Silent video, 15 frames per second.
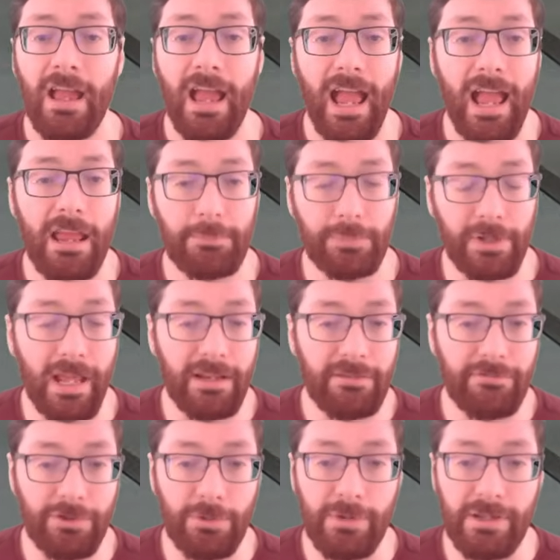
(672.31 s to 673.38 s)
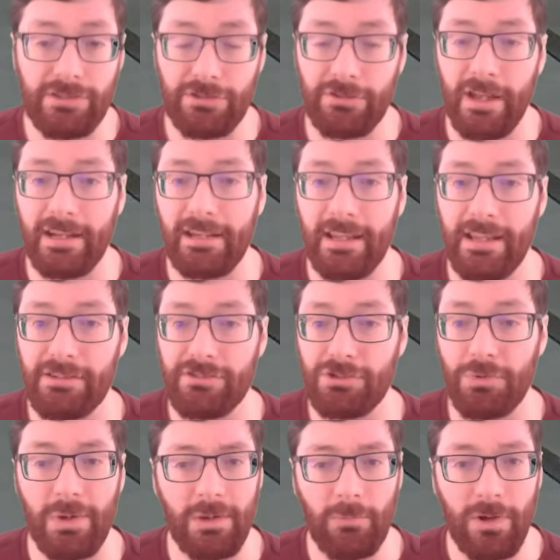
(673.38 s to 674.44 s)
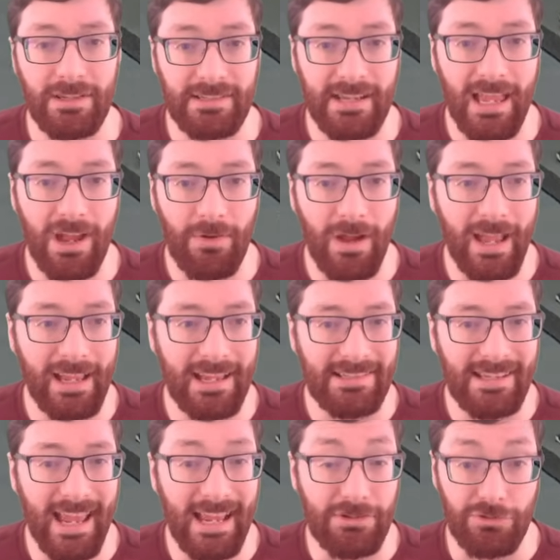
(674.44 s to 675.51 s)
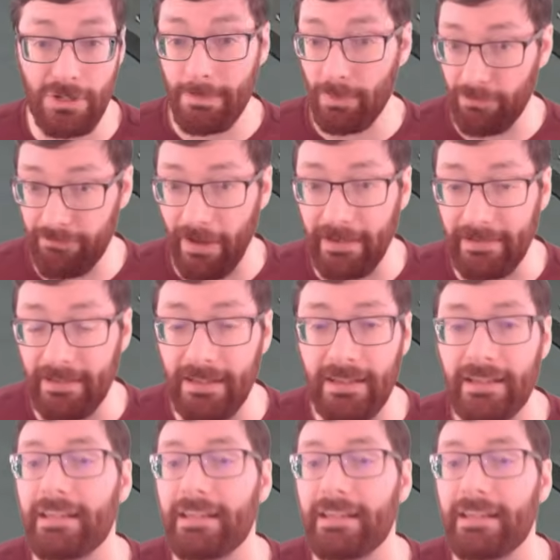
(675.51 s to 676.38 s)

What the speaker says: And Branden, through his credit, is doing what is now, I guess, a triple feint.